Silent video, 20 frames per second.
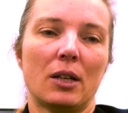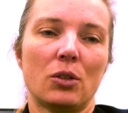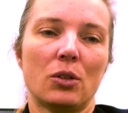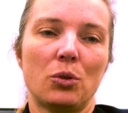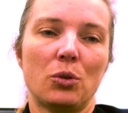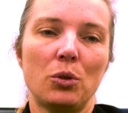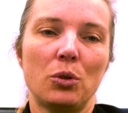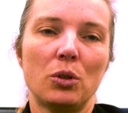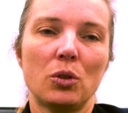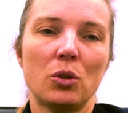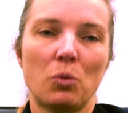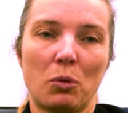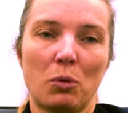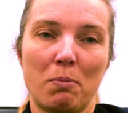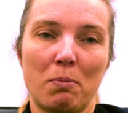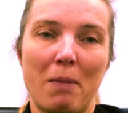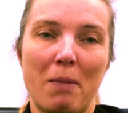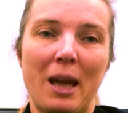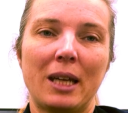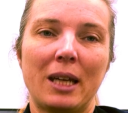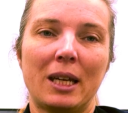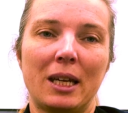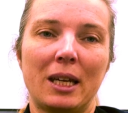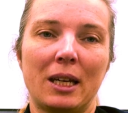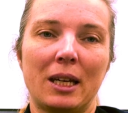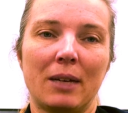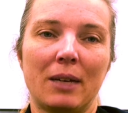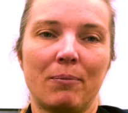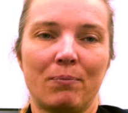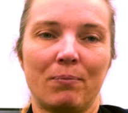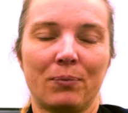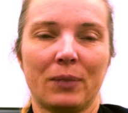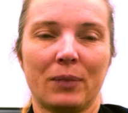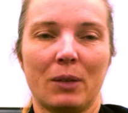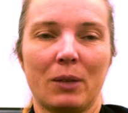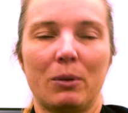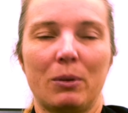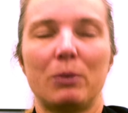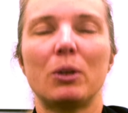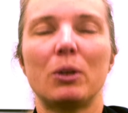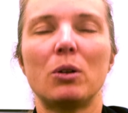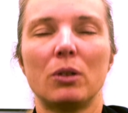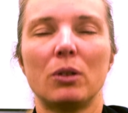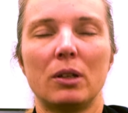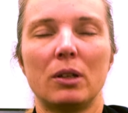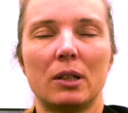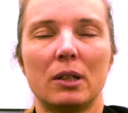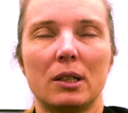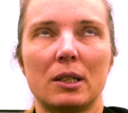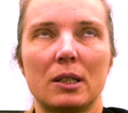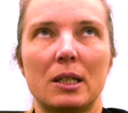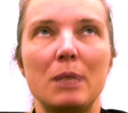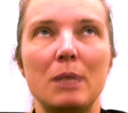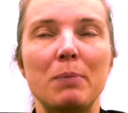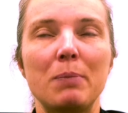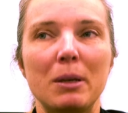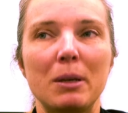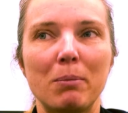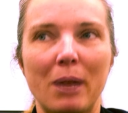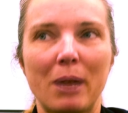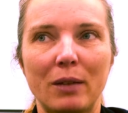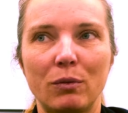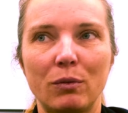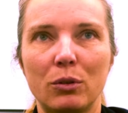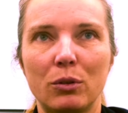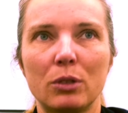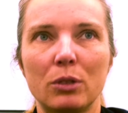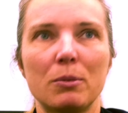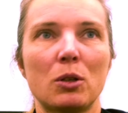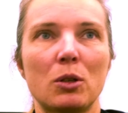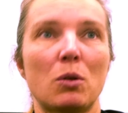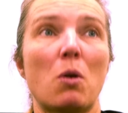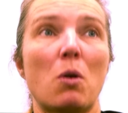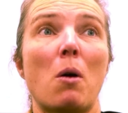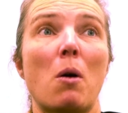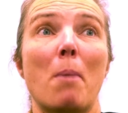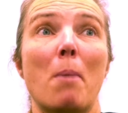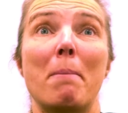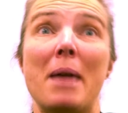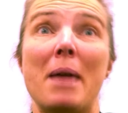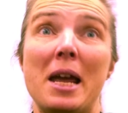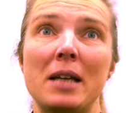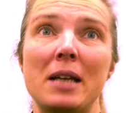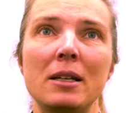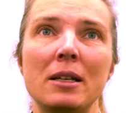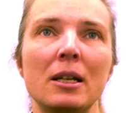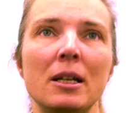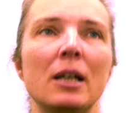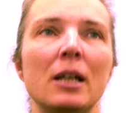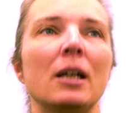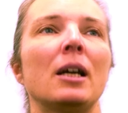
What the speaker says: students were making what we call the sleeping platform, so a bed.